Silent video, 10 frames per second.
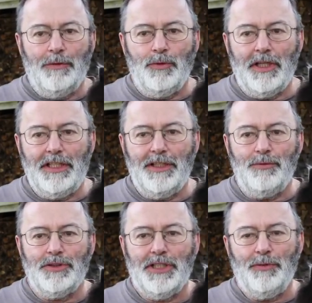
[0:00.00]
What I did
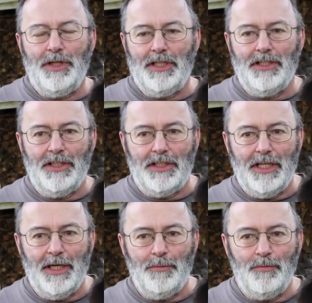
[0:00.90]
was I went and got
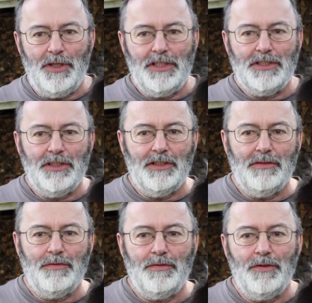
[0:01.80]
that piece
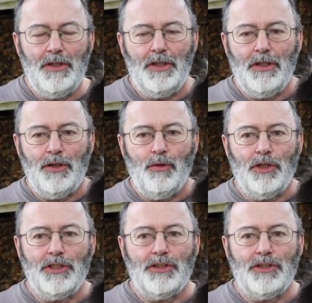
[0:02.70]
of quarter